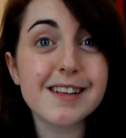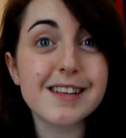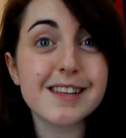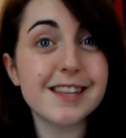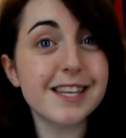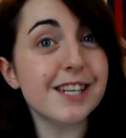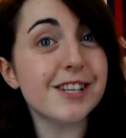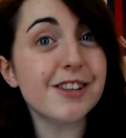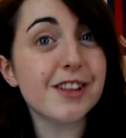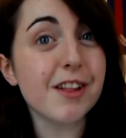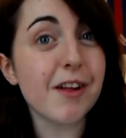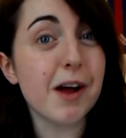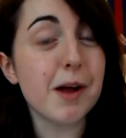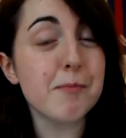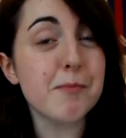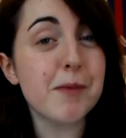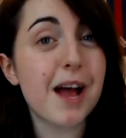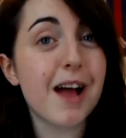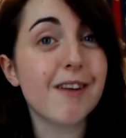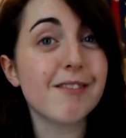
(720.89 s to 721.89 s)
this
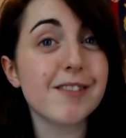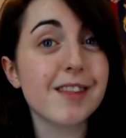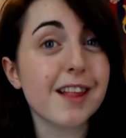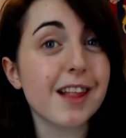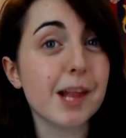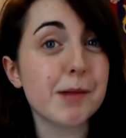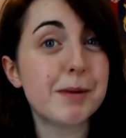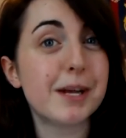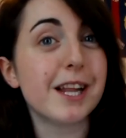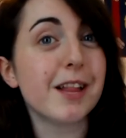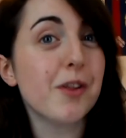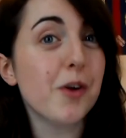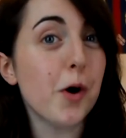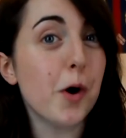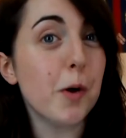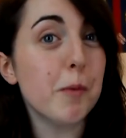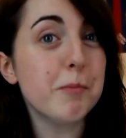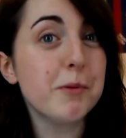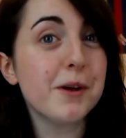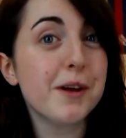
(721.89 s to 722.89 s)
time round because I'm at the
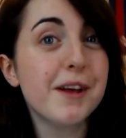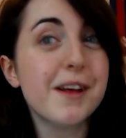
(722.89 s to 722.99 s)
top,